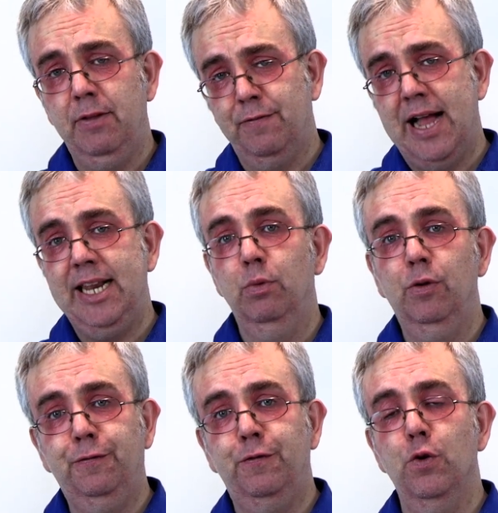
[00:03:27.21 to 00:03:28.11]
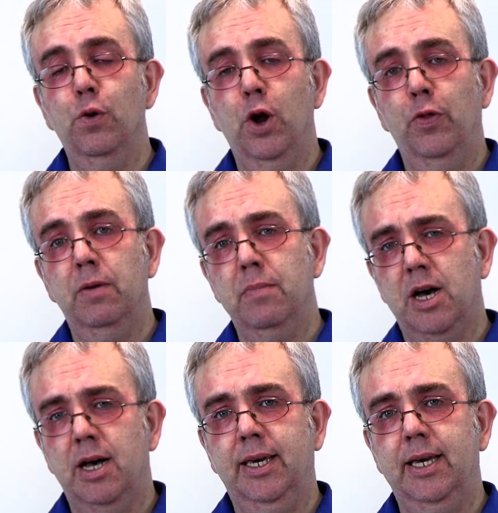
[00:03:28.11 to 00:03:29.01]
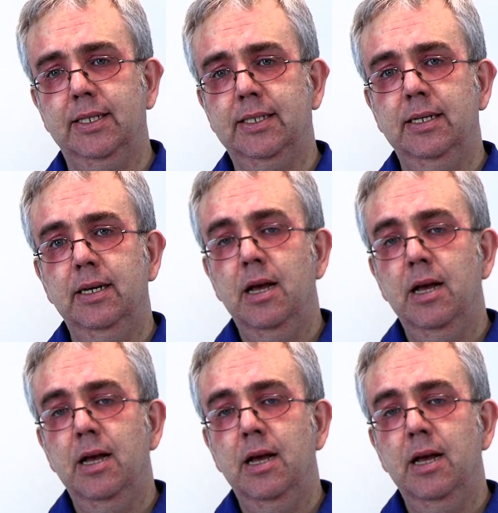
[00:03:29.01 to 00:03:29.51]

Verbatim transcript: The value will fall on the markets.